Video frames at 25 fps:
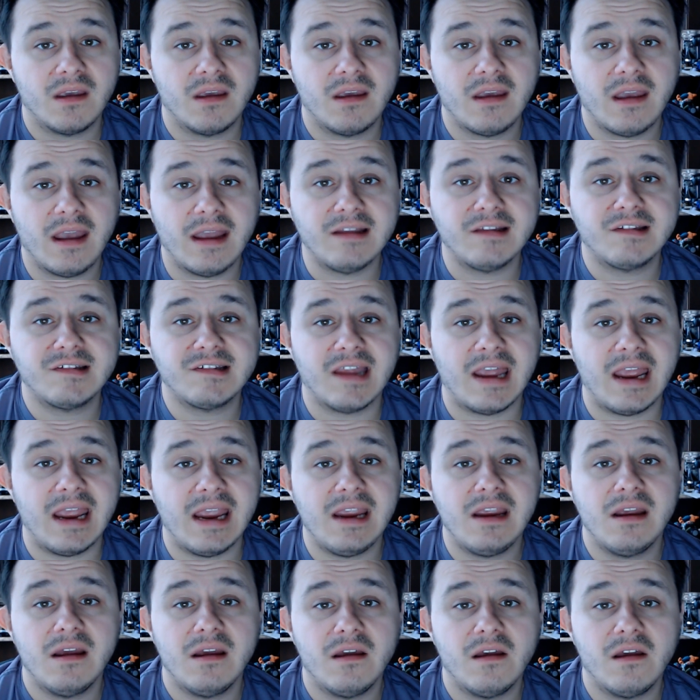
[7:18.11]
and say,
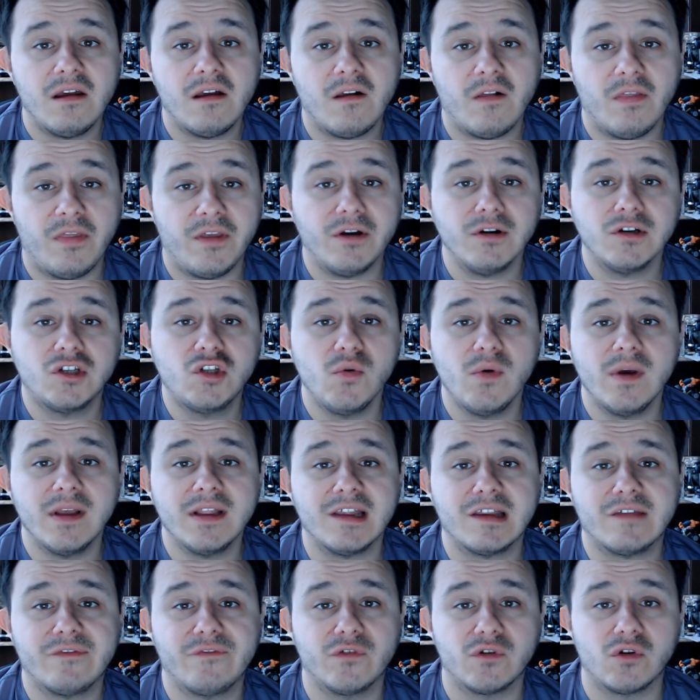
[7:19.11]
they're doing this
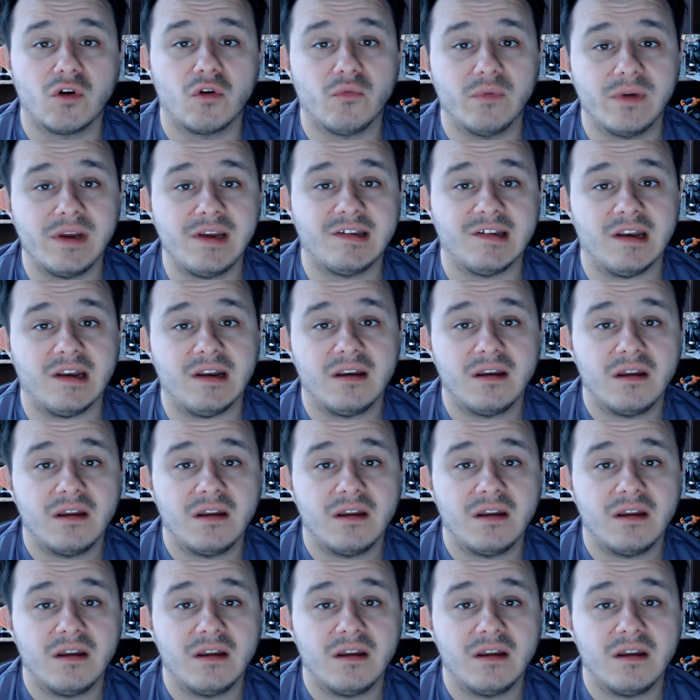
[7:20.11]
for a reason.